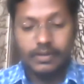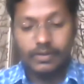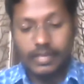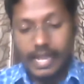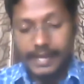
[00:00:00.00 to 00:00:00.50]

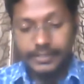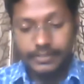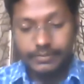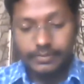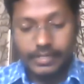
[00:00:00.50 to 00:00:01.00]
okay,
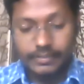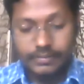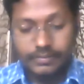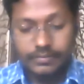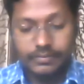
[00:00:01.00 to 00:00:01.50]
attitude
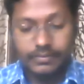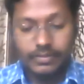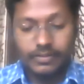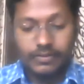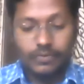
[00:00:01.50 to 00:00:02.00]
test,
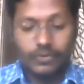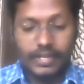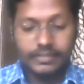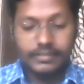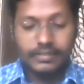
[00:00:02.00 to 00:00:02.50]

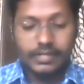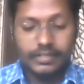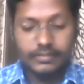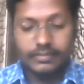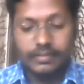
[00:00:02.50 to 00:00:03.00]
vocational
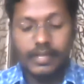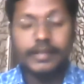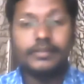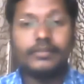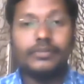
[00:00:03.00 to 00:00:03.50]
test,
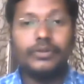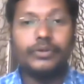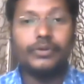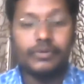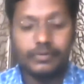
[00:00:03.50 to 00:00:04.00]
and
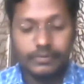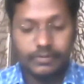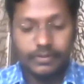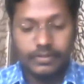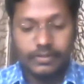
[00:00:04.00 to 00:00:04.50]
neuro
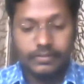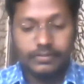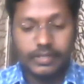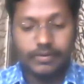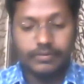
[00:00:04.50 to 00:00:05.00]

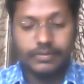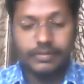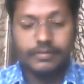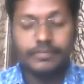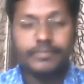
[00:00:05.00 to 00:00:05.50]

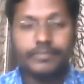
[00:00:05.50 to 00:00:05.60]
psychological